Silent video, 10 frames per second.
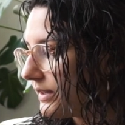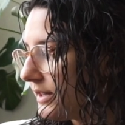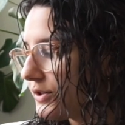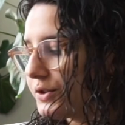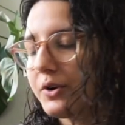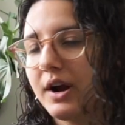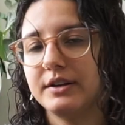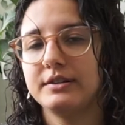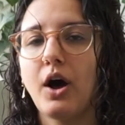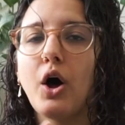this store
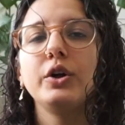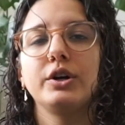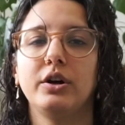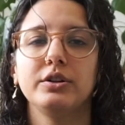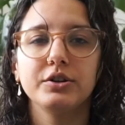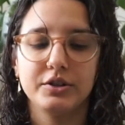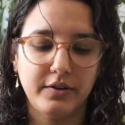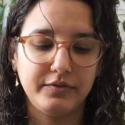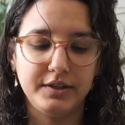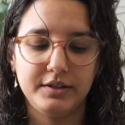had all the colors
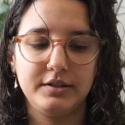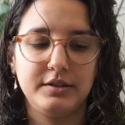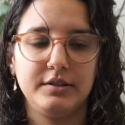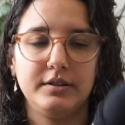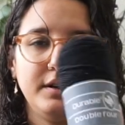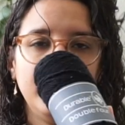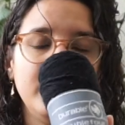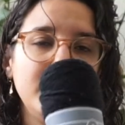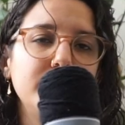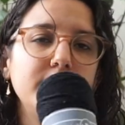of this
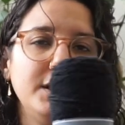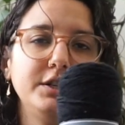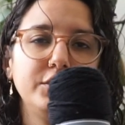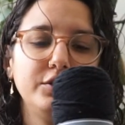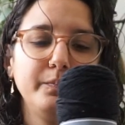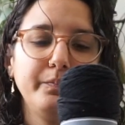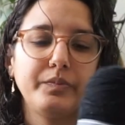range,